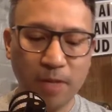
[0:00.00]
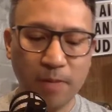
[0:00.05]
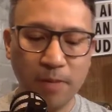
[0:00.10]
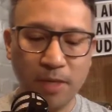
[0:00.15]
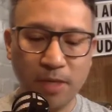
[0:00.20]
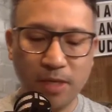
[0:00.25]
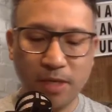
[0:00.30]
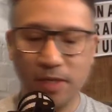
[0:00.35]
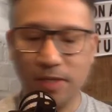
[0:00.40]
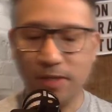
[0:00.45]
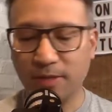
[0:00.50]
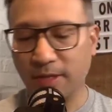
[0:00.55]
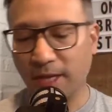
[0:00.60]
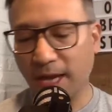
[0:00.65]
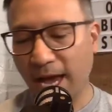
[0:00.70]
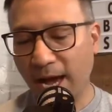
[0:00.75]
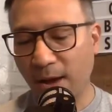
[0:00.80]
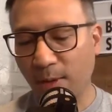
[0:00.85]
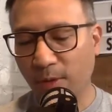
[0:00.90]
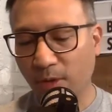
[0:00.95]
because
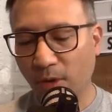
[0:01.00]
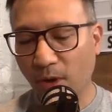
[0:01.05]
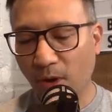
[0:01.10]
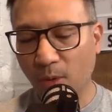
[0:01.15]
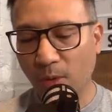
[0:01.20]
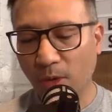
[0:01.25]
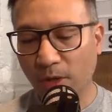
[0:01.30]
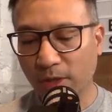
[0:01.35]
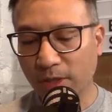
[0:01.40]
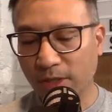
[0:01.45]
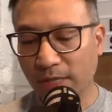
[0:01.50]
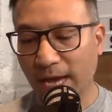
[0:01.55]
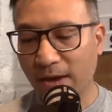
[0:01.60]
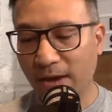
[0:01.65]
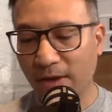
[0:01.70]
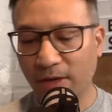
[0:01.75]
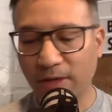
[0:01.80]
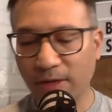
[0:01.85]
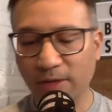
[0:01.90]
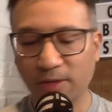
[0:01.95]
how it all works
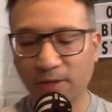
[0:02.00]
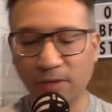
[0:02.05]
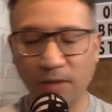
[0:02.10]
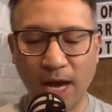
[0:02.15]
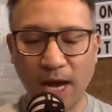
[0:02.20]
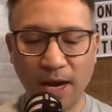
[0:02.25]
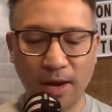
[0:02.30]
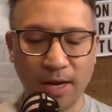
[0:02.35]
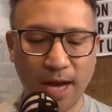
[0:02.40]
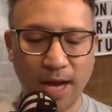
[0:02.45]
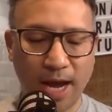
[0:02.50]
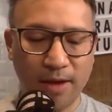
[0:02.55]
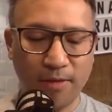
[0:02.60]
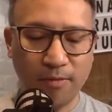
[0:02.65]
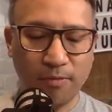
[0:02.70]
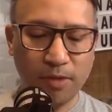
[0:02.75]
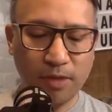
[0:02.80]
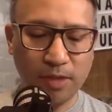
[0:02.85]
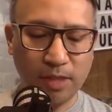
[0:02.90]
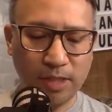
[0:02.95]
out is I
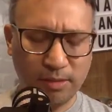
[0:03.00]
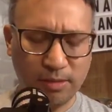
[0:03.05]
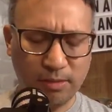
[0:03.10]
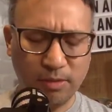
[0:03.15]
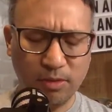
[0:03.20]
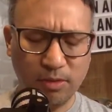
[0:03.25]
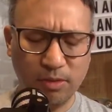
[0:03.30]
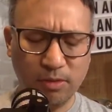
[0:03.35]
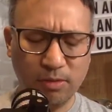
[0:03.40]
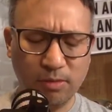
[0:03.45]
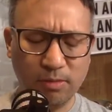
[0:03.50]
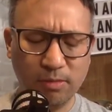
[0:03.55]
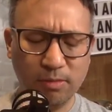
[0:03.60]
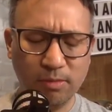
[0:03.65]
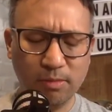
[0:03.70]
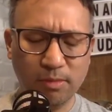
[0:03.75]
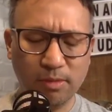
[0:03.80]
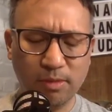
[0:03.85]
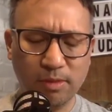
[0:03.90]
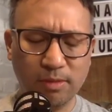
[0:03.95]
really
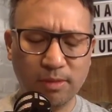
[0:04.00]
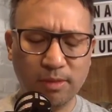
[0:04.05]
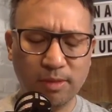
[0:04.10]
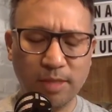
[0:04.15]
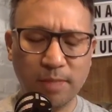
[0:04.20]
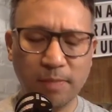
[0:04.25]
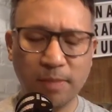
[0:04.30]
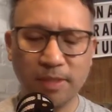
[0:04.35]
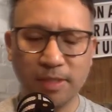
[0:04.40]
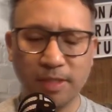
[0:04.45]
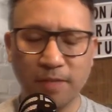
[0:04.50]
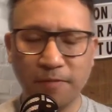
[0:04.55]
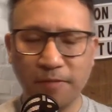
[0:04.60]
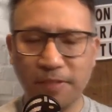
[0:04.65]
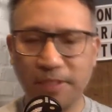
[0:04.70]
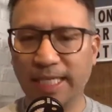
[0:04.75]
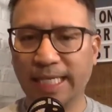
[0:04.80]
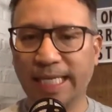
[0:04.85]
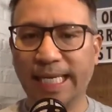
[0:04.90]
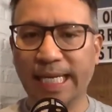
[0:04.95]
see myself
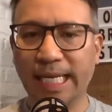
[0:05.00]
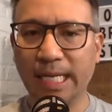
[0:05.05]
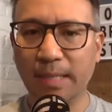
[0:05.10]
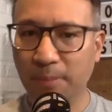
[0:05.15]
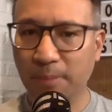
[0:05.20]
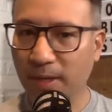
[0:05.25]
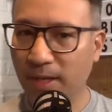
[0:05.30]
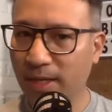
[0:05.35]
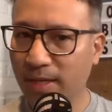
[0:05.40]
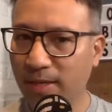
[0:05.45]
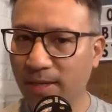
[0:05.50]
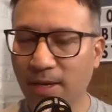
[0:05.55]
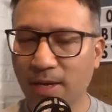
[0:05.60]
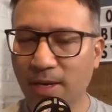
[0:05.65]
as the guinea pig